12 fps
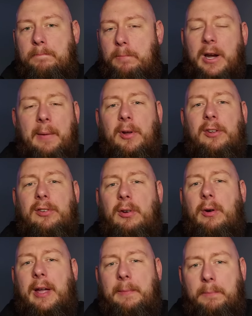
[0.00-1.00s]
but I'm
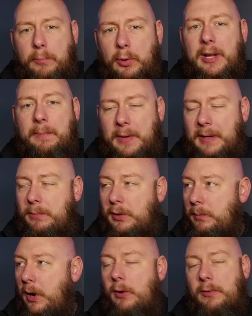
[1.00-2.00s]
also a pretty big
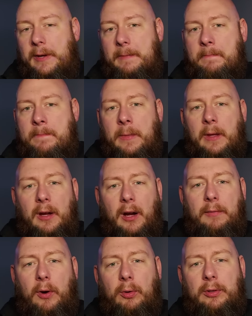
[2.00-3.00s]
proponent
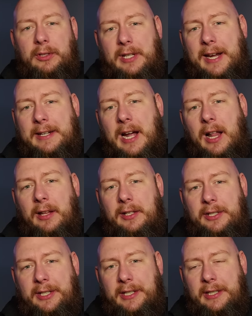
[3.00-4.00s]
of older
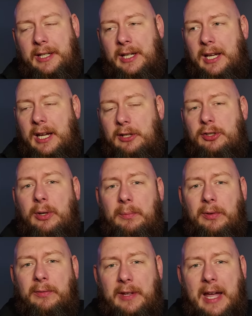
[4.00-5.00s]
technology in
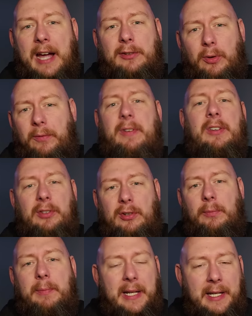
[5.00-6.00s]
terms of the actual
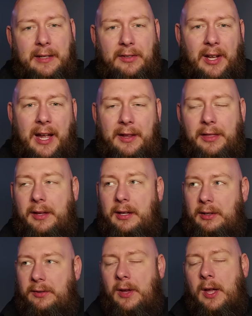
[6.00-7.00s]
physical media side of
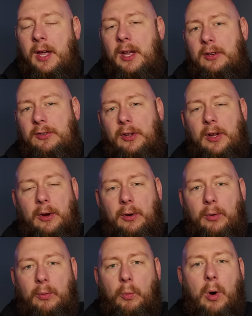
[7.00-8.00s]
things.
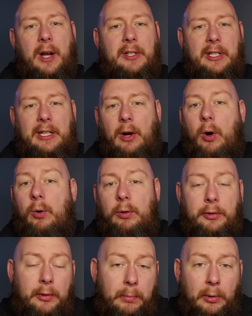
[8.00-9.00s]
So watching
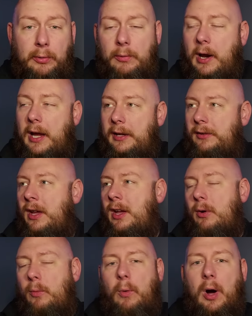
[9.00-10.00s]
older Blu-rays,
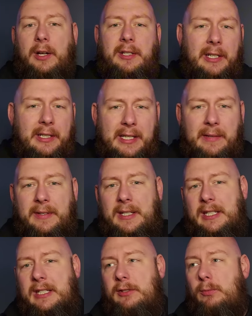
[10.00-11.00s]
watching
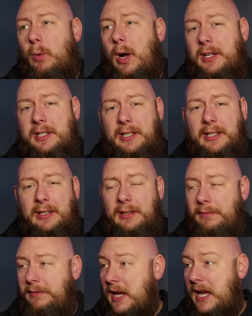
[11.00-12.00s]
DVDs,
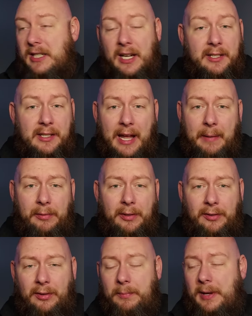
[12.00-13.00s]
watching VHS tapes
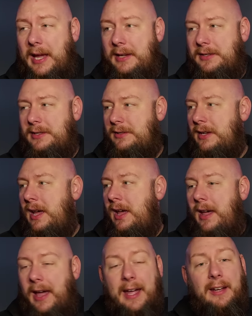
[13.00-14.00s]
in some cases,
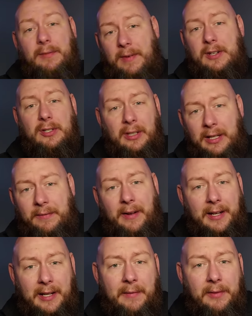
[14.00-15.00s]
and eventually, if
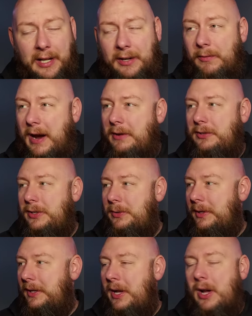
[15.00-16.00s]
I can ever get around
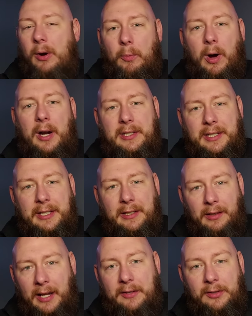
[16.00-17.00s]
to it, watching
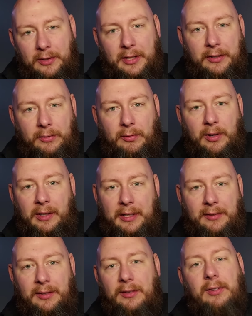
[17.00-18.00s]
Laserdisc
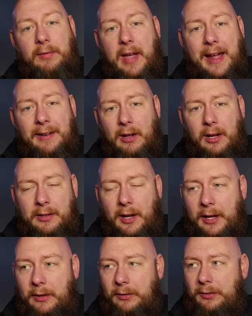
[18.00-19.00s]
releases of catalog
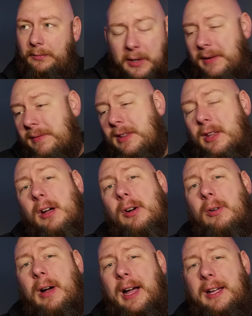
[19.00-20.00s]
titles. But even
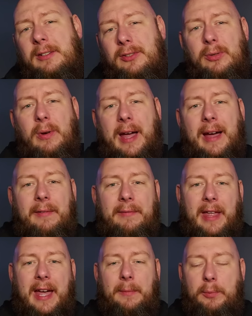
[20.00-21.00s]
though I do have
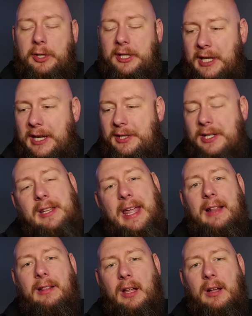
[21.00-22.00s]
that appreciation and
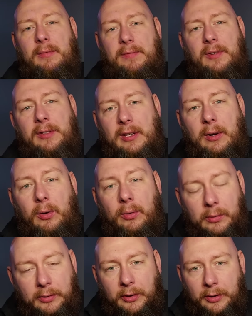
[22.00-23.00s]
that love for the
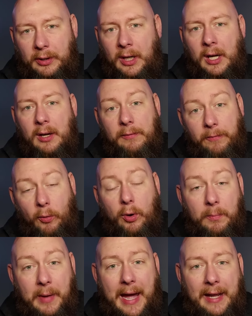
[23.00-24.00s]
older
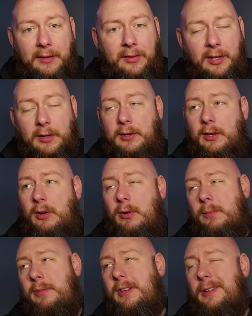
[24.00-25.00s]
formats here in the
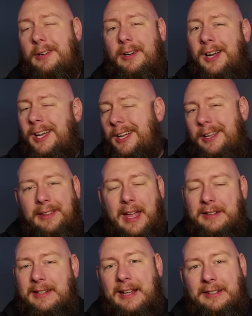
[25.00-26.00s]
home theater,
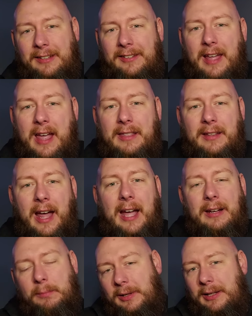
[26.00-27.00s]
that's not to say that I
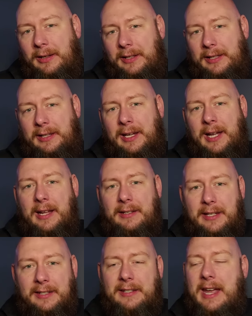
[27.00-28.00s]
completely
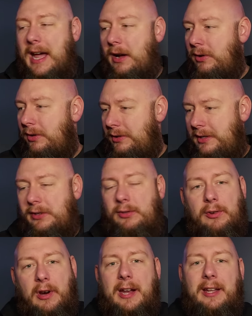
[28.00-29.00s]
discount or
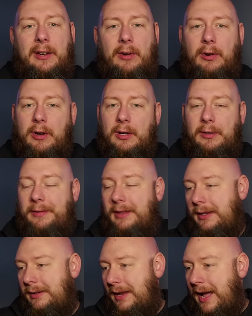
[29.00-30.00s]
discredit or
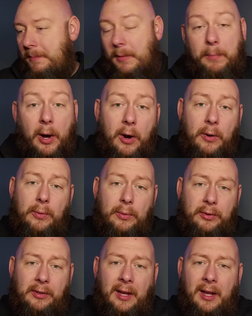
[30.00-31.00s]
that I'm
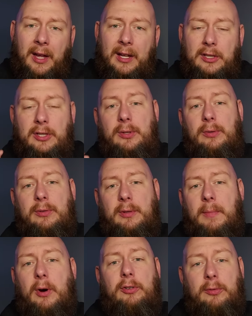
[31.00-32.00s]
opposed to the
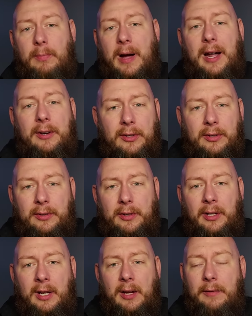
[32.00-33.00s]
most modern
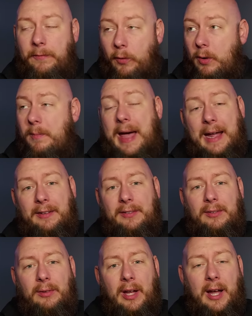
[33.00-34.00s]

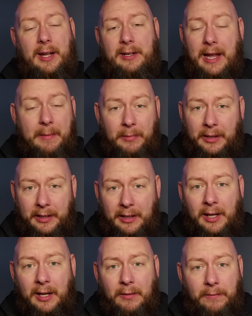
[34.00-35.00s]
formats,
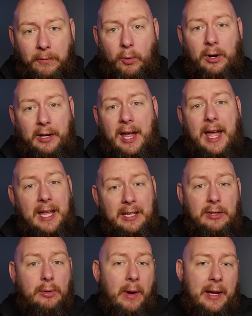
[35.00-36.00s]
namely 4K
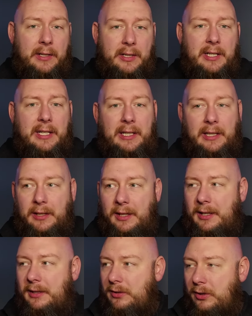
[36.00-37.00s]
UHD
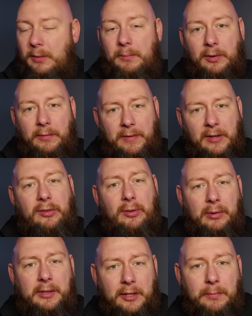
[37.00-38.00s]
in terms of
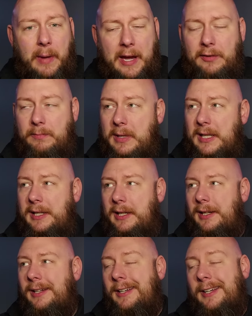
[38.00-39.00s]
physical disc-based
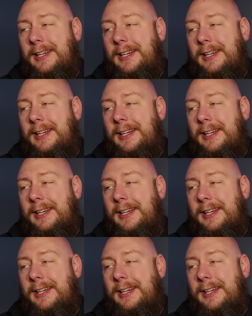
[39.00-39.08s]
media.